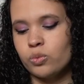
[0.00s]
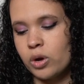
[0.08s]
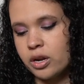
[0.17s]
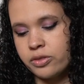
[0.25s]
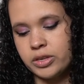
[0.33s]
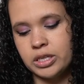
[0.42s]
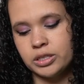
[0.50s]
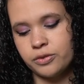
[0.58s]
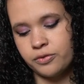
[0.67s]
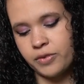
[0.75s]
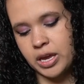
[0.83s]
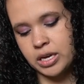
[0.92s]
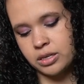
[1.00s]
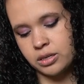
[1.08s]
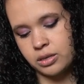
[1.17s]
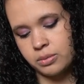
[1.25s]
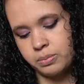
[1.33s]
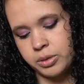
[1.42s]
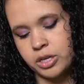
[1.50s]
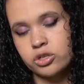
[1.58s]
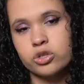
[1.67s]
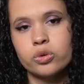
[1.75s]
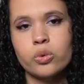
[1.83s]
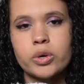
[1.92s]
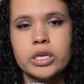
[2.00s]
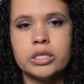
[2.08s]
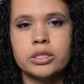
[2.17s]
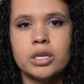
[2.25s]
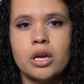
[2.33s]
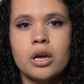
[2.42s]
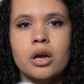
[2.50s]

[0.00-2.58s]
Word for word: one of these Fate plush toys.